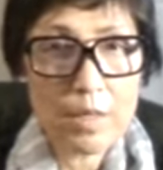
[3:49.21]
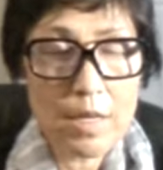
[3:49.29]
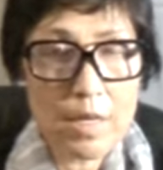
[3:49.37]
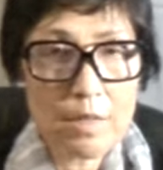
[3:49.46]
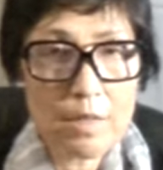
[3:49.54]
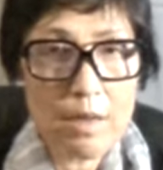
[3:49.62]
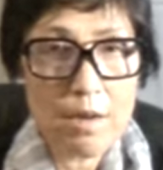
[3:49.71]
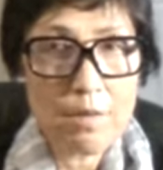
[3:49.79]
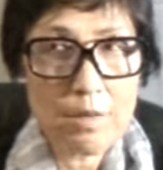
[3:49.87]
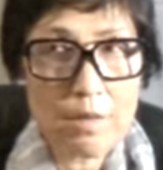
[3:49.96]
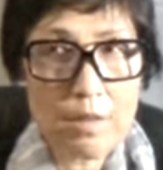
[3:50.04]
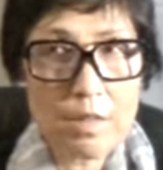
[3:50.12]
any
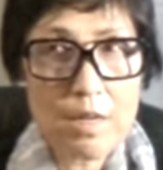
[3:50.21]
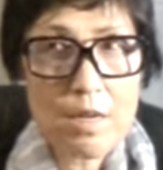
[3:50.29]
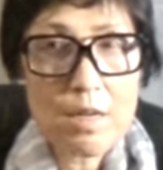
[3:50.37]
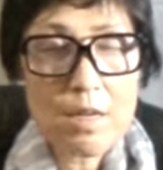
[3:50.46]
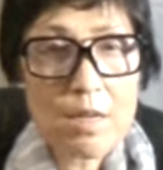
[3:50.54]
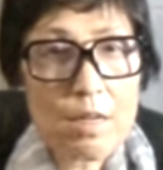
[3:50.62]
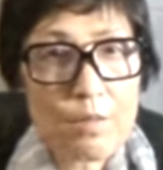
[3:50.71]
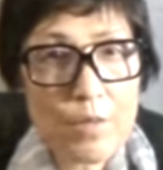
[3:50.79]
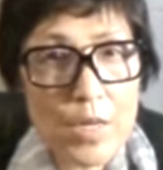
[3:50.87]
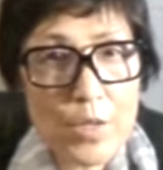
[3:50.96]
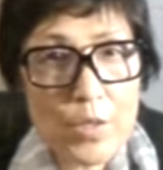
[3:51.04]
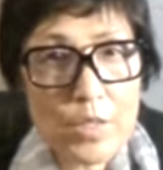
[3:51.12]
other
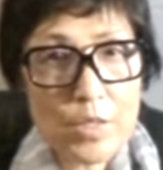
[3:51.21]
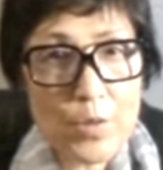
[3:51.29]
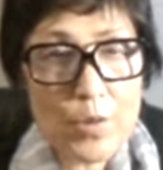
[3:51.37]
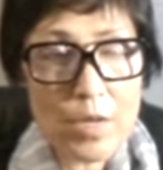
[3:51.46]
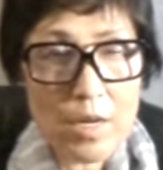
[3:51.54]
virus going